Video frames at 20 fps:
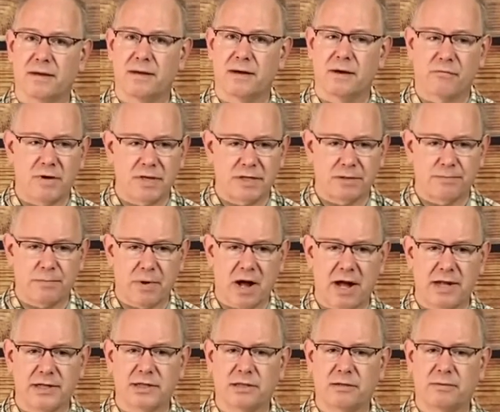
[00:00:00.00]

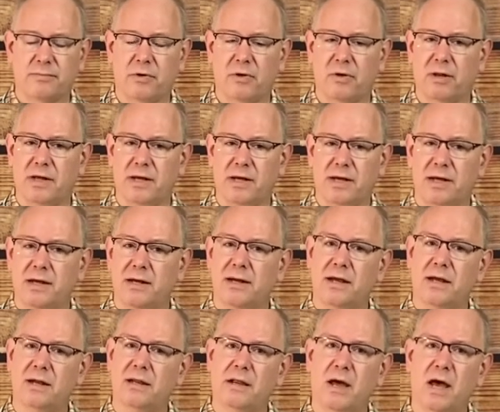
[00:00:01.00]
responsible
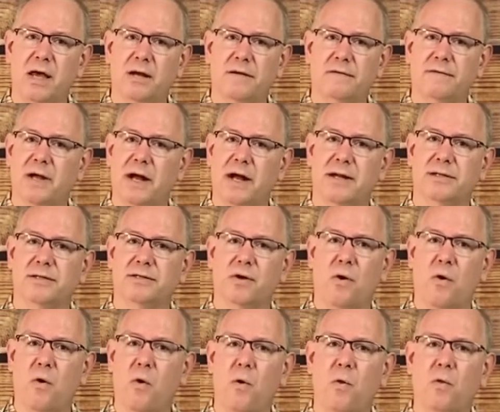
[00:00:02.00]
in light of God's
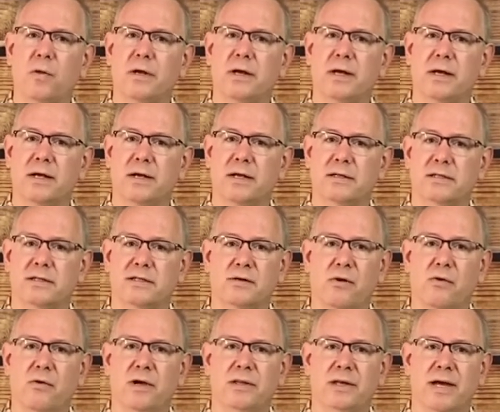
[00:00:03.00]
holiness,
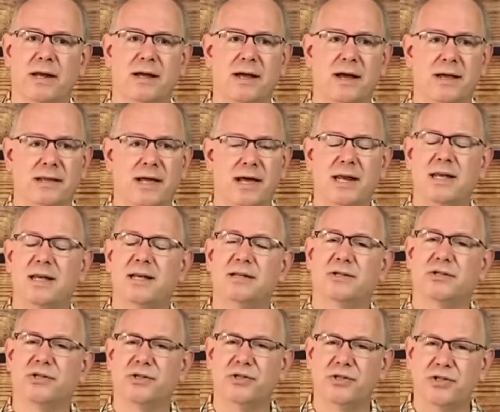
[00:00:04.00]
knowing that he
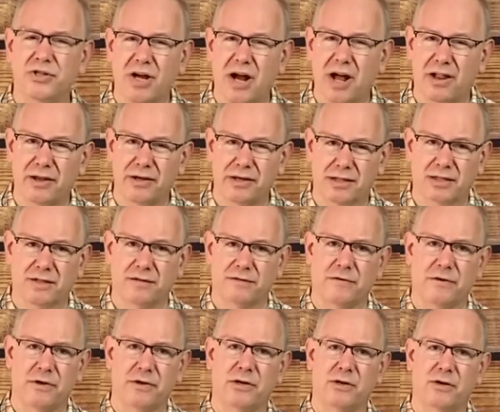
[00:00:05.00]
is jealous
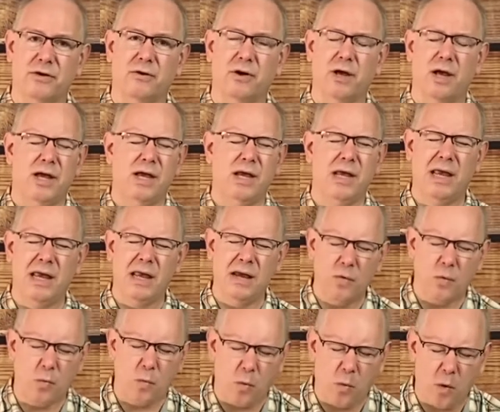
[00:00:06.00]
for you. He
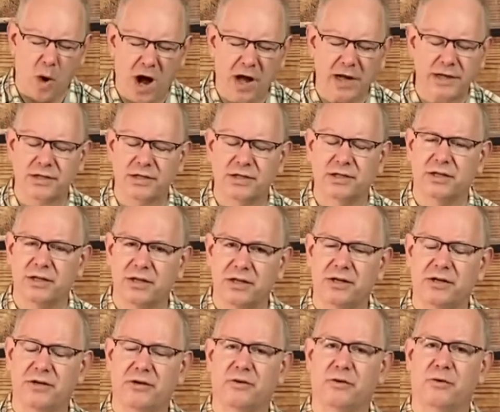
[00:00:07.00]
wants
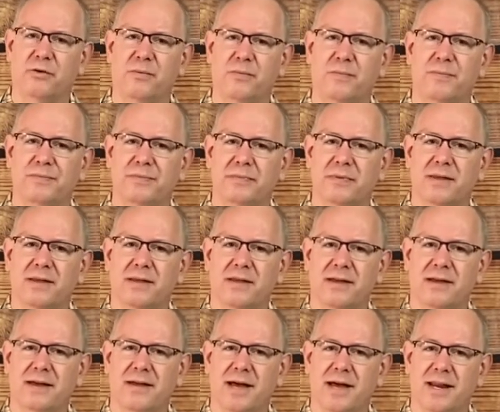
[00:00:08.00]
you.
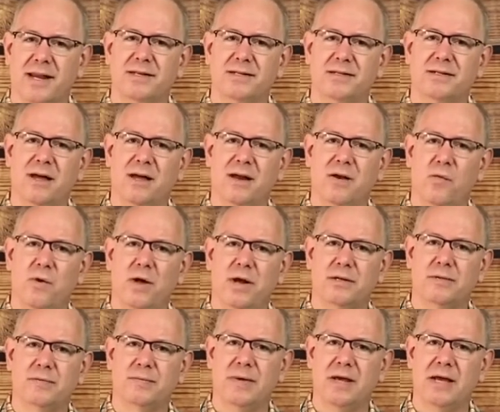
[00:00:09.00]
And he's done what
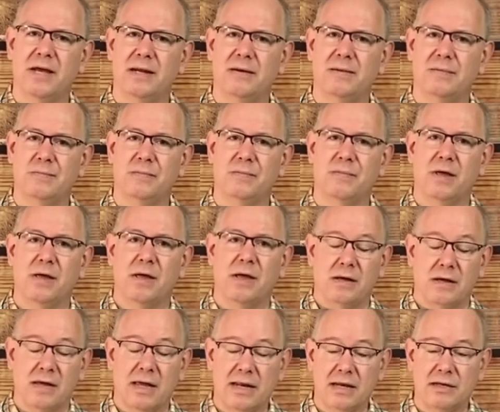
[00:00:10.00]
it's made,
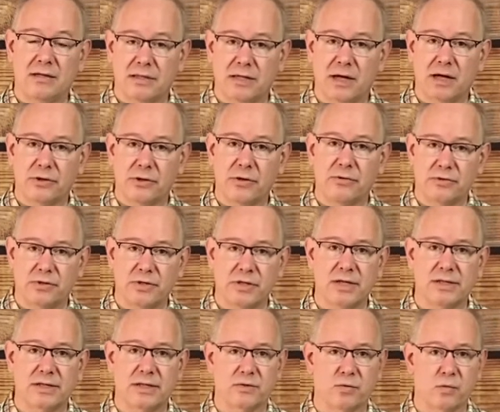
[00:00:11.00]
and he's done through
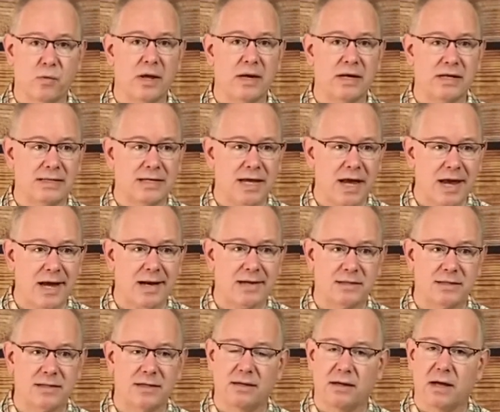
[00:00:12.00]
Jesus what it takes
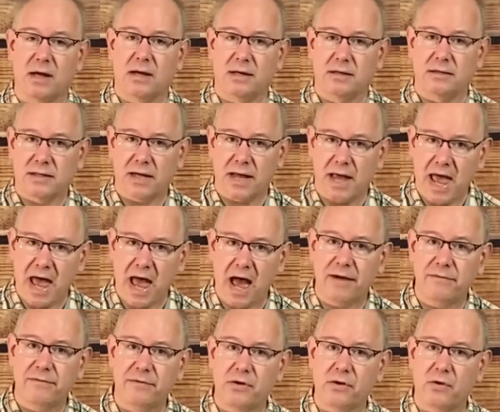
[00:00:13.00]
to
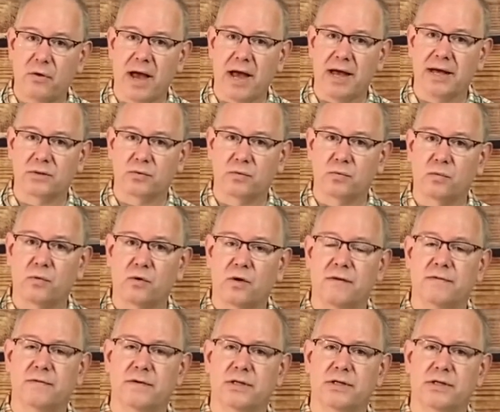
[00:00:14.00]
have you as one
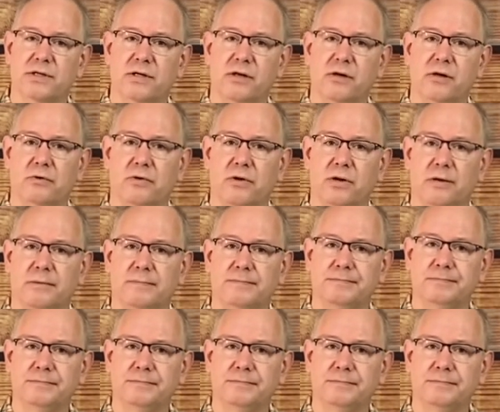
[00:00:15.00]
of his children.